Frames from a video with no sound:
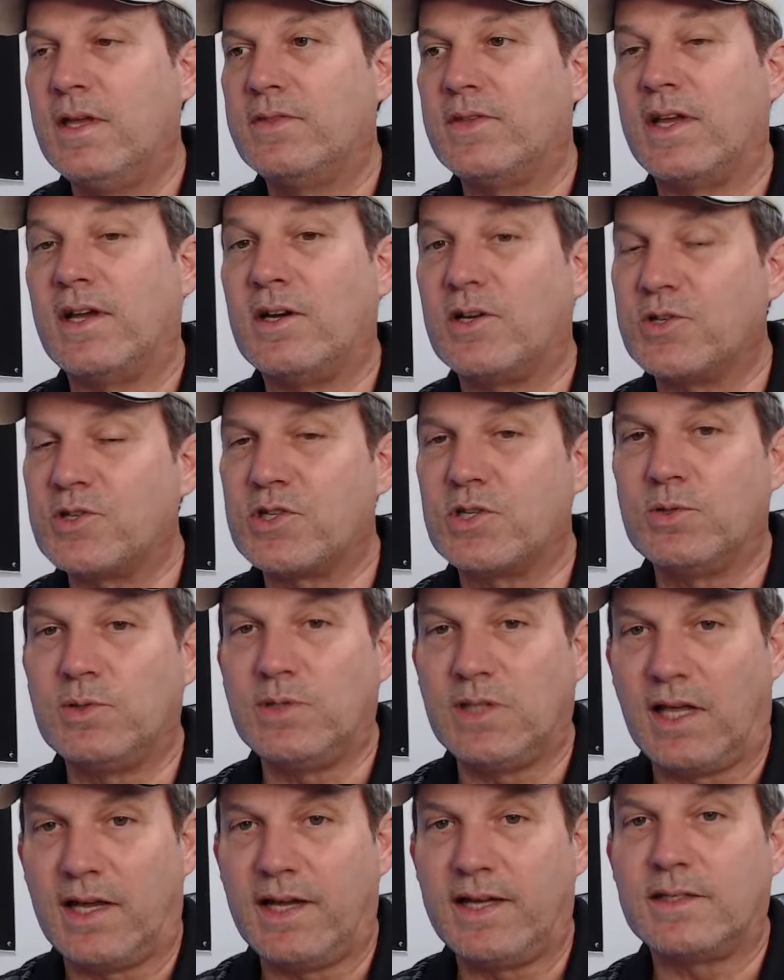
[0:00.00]
They also
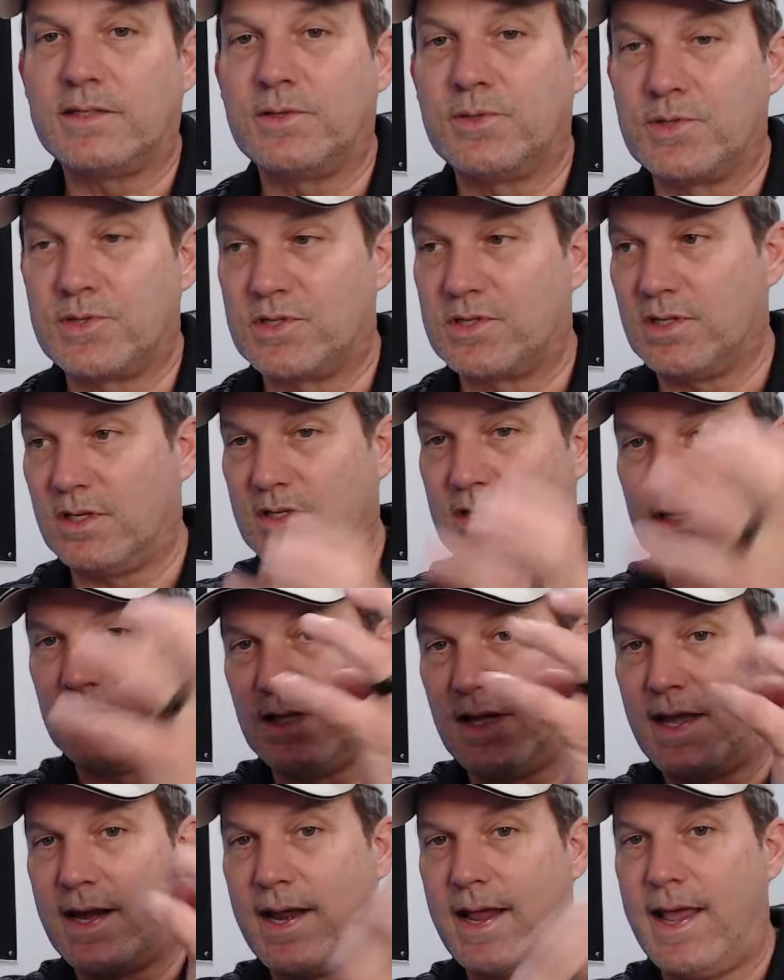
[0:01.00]
like to suck a
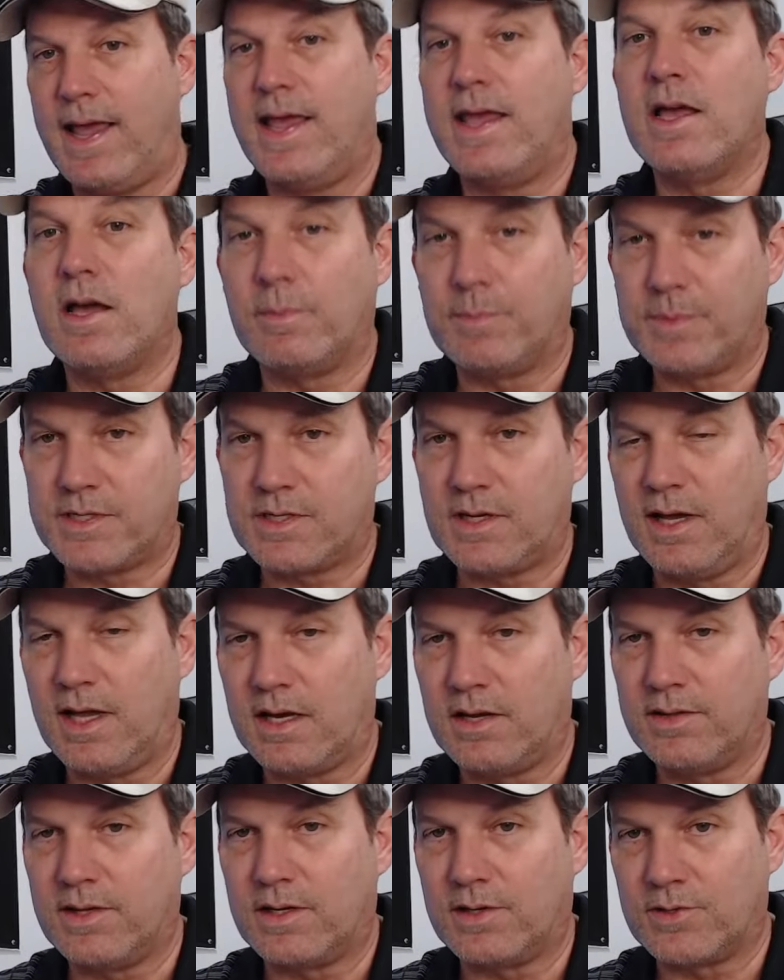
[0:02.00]
lot of amps
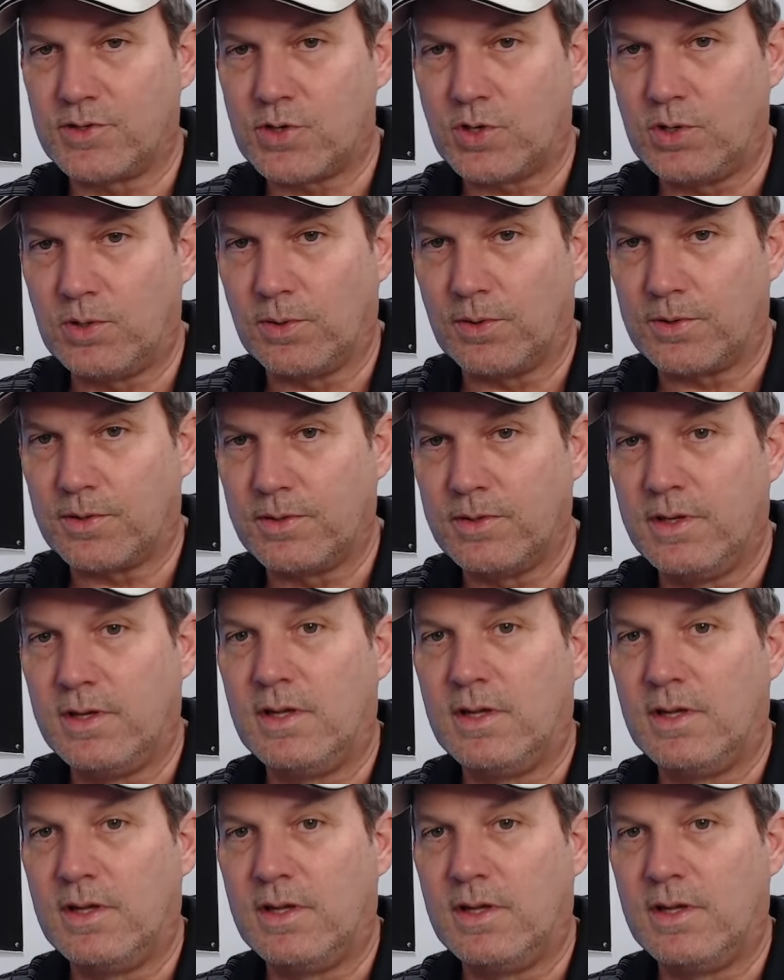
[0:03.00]
out of the controller.